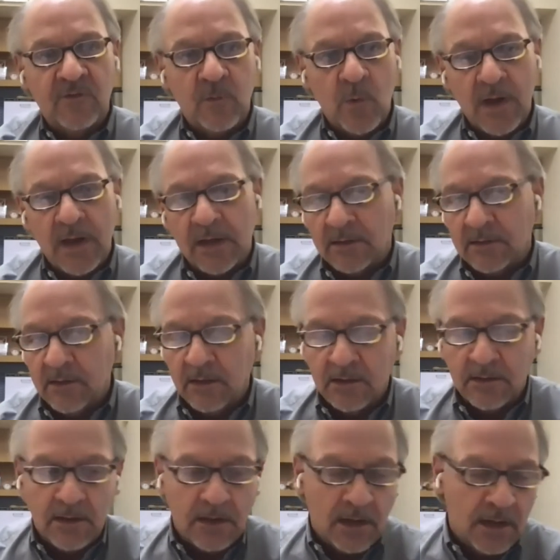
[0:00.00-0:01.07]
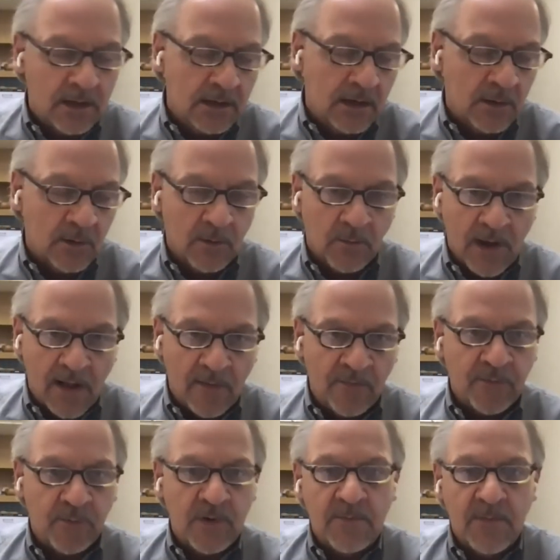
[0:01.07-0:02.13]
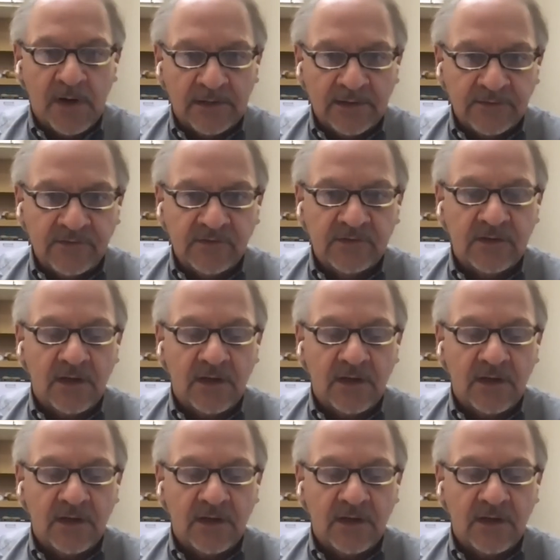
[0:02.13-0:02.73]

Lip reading: wait, around 3 months.